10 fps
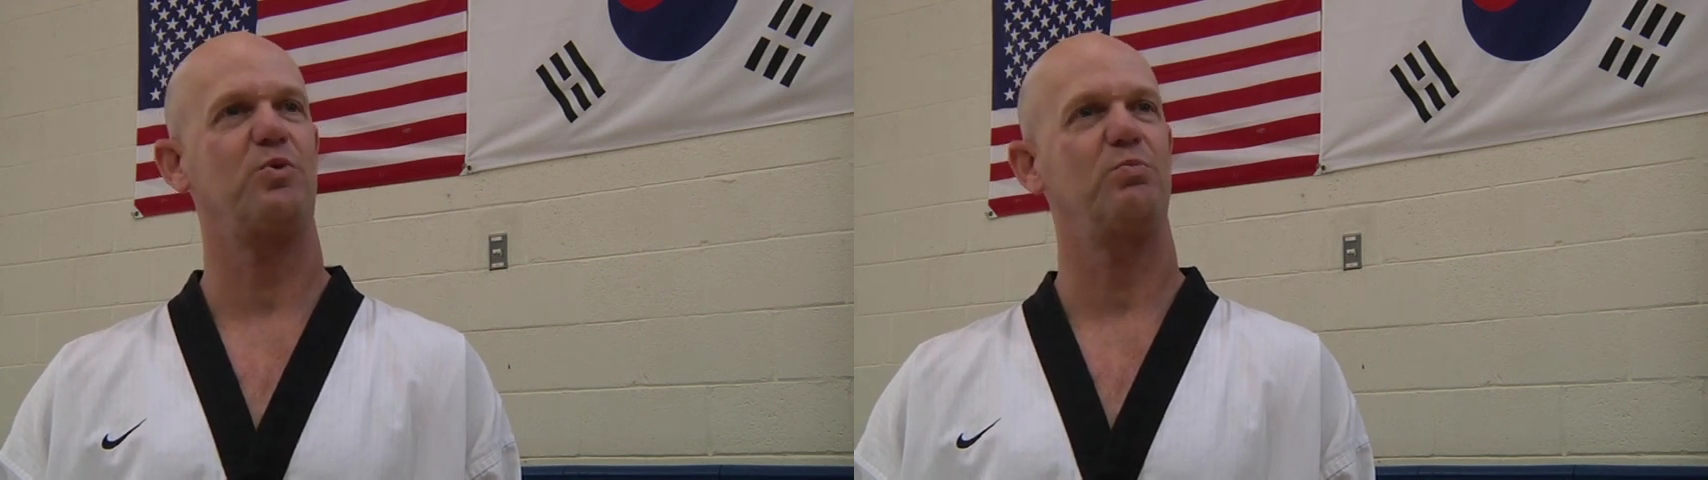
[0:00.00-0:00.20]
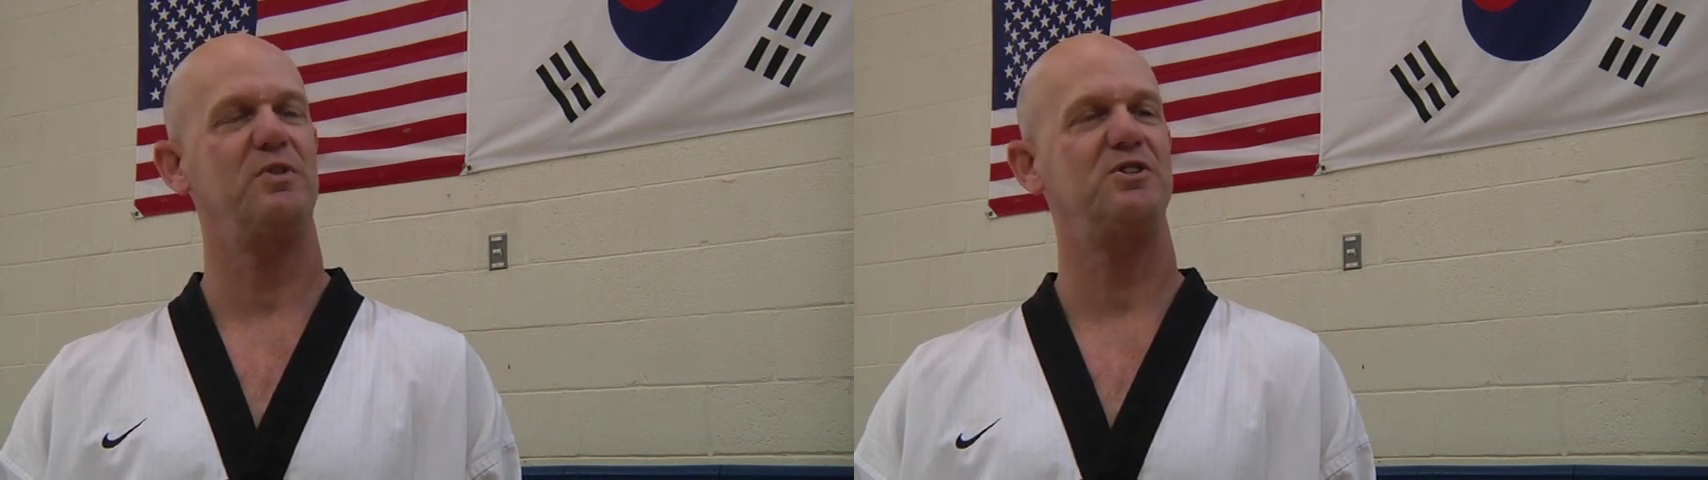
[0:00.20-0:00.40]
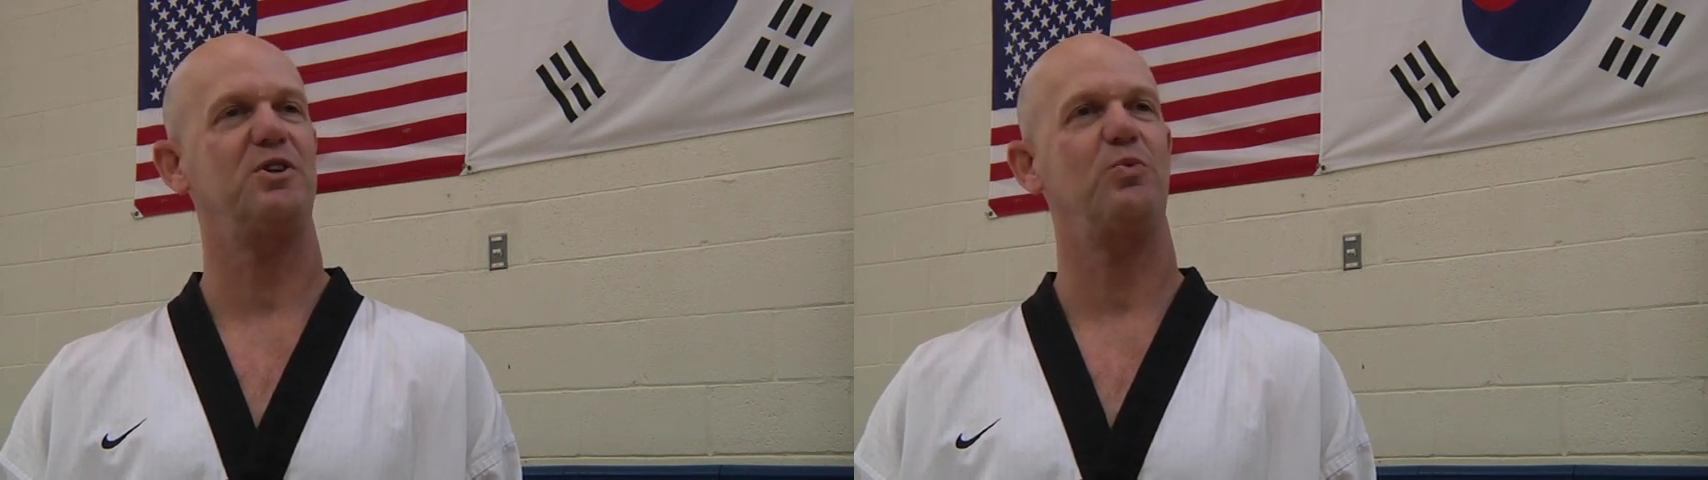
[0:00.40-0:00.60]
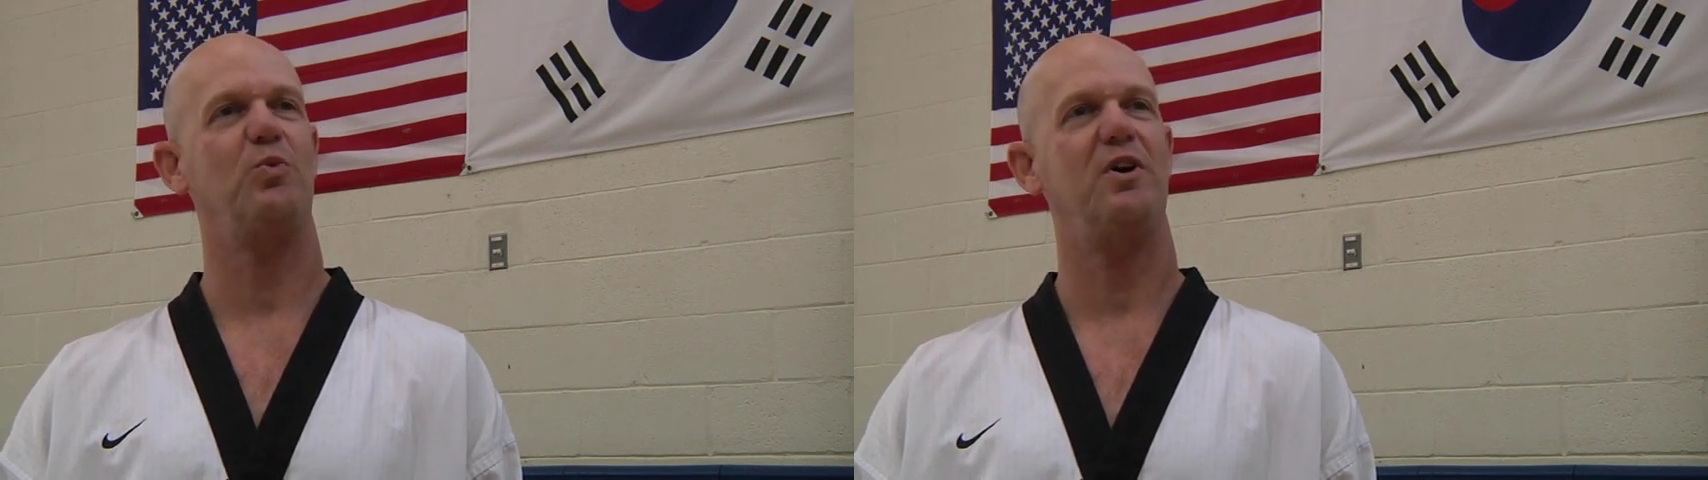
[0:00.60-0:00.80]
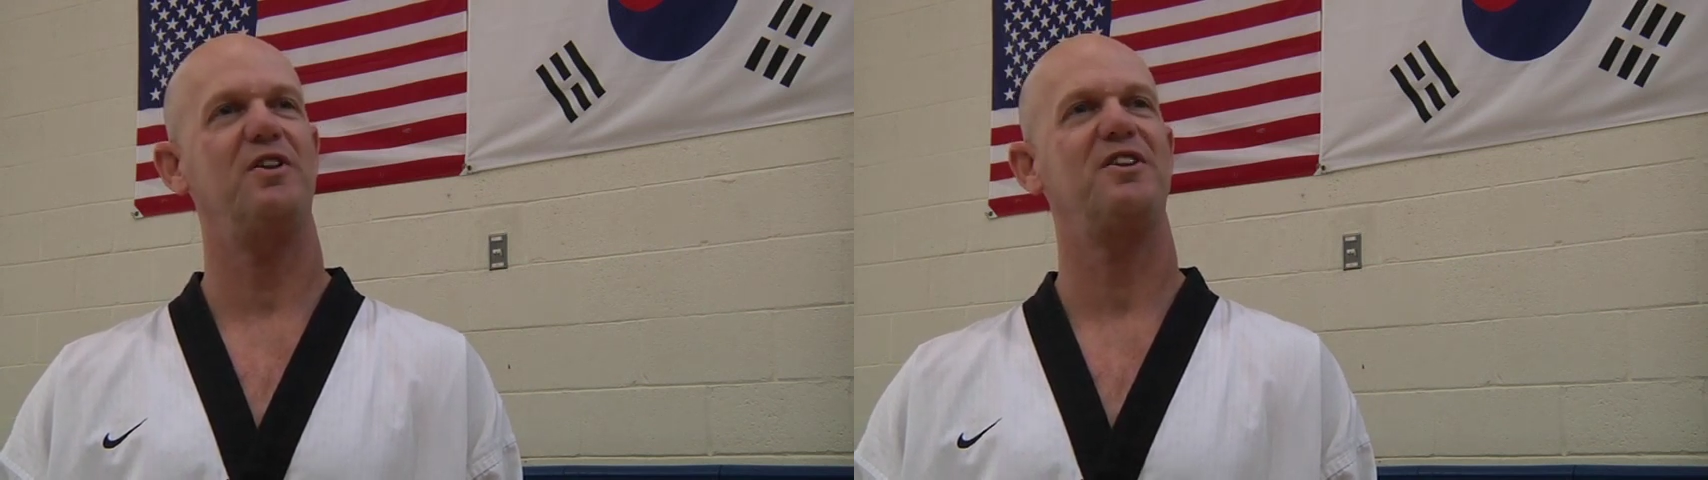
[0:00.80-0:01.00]
we're missing
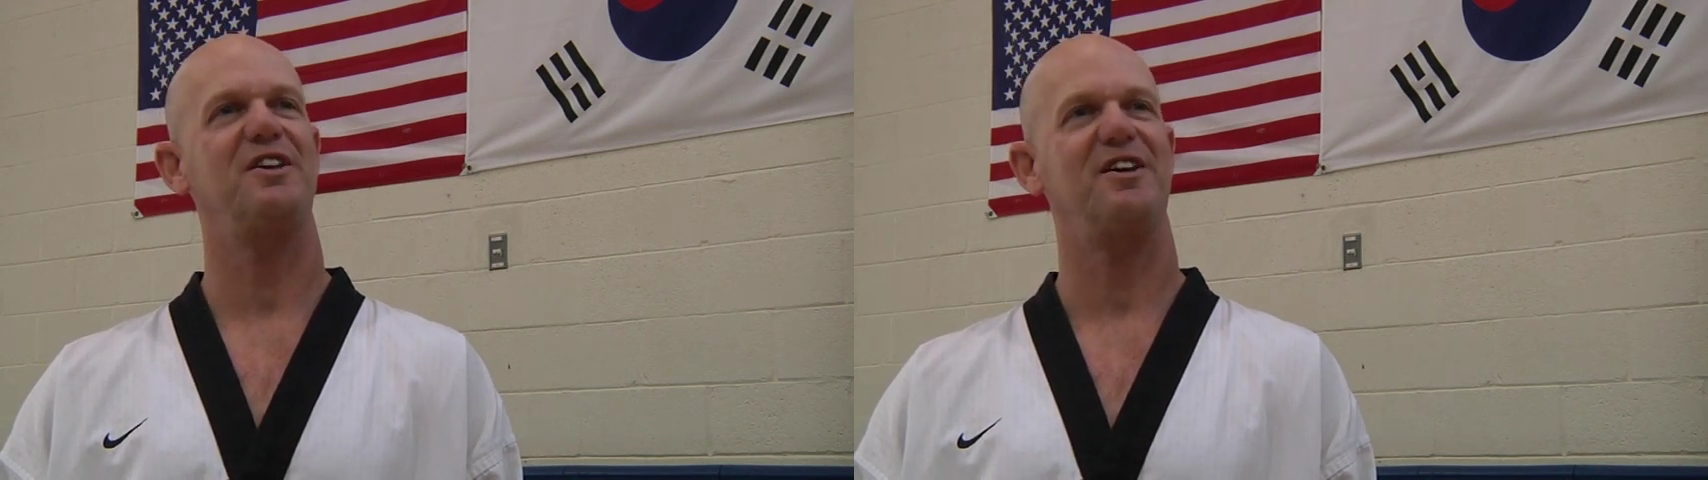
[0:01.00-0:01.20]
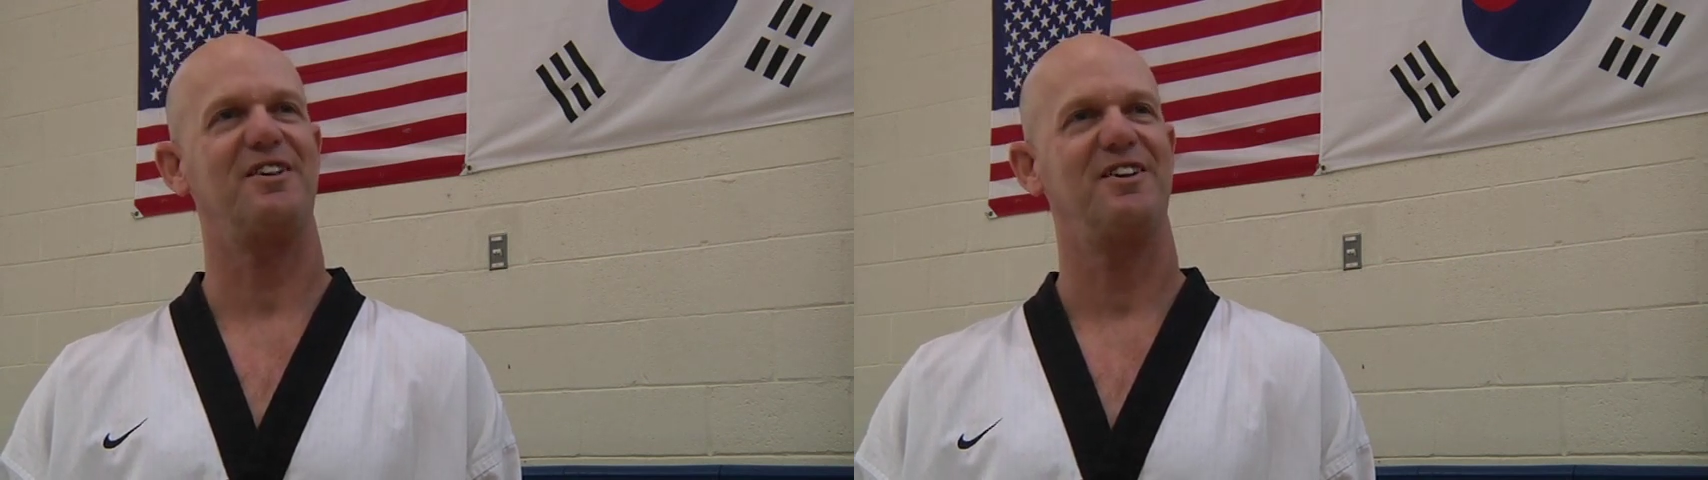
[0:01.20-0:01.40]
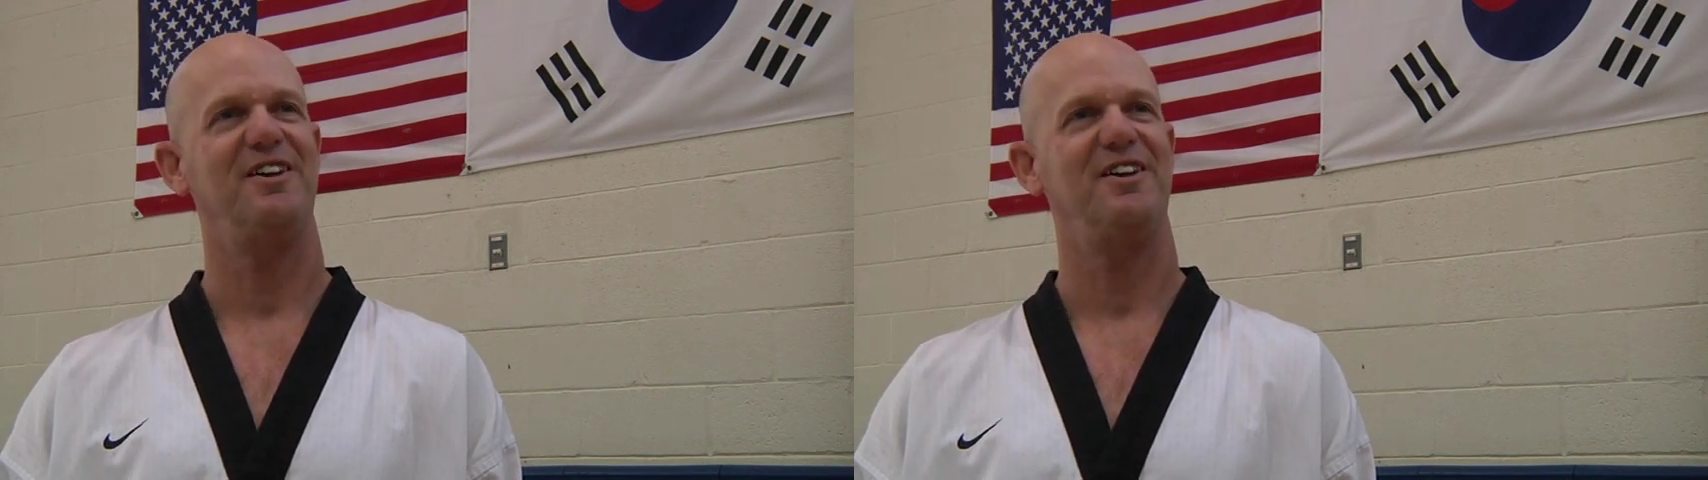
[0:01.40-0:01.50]
one thing.